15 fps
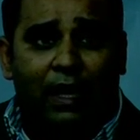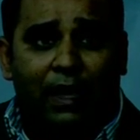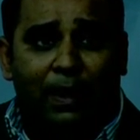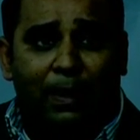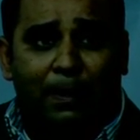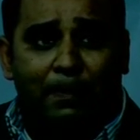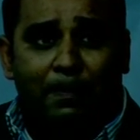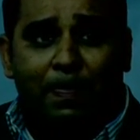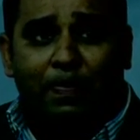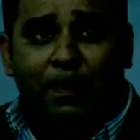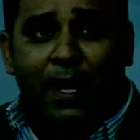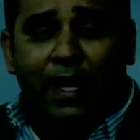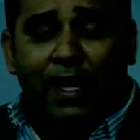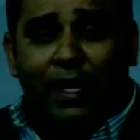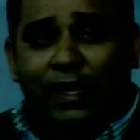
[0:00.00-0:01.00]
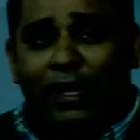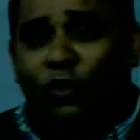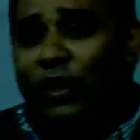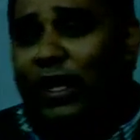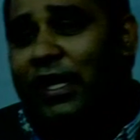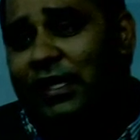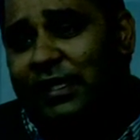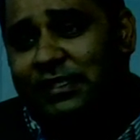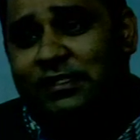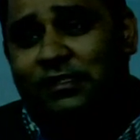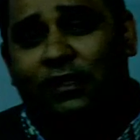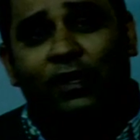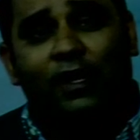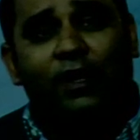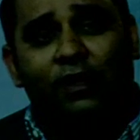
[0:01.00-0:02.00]
Now,
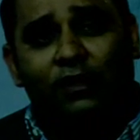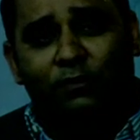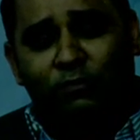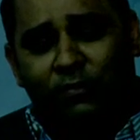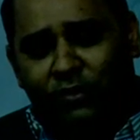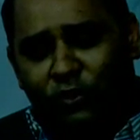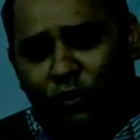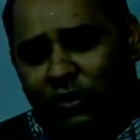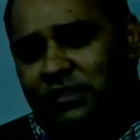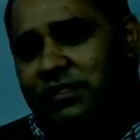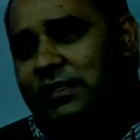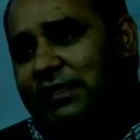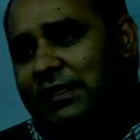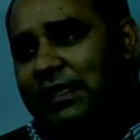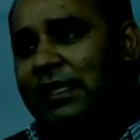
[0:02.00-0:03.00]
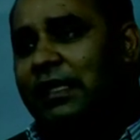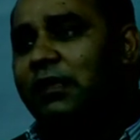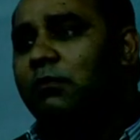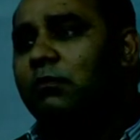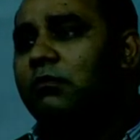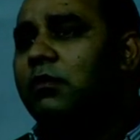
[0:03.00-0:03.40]
NIC, New York City,